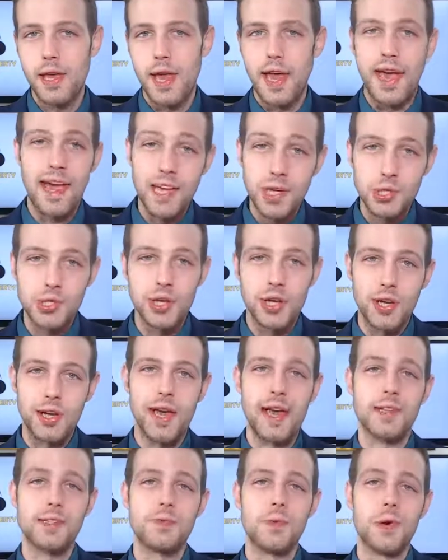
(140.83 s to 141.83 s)
Asia
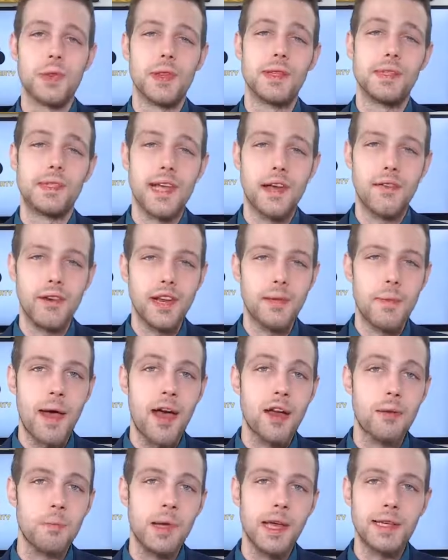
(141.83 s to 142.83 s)
has more than 70
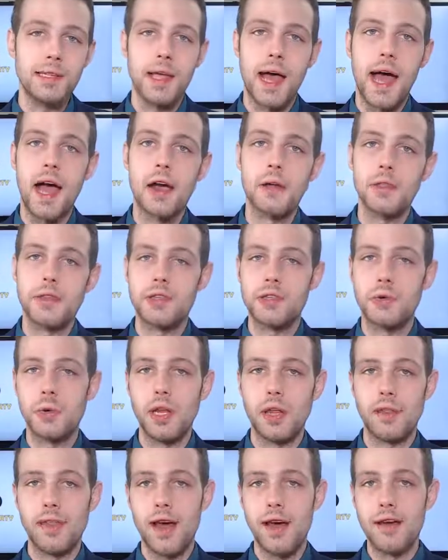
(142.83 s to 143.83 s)
mountain peaks higher than
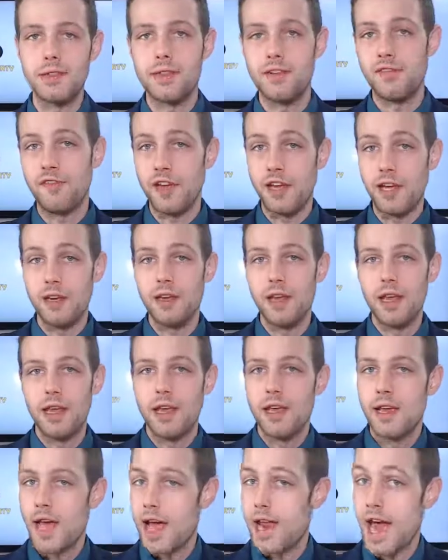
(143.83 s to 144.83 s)
20,000 feet,
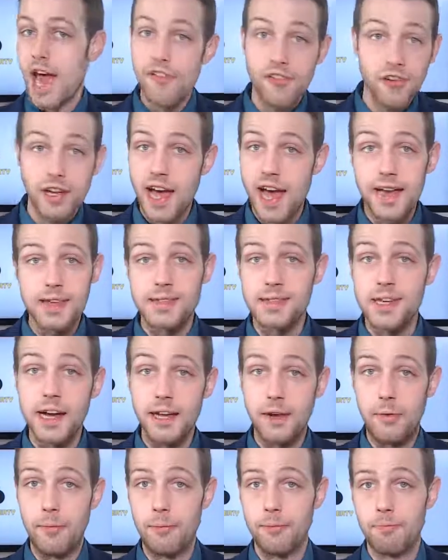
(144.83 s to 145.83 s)
and Africa has none.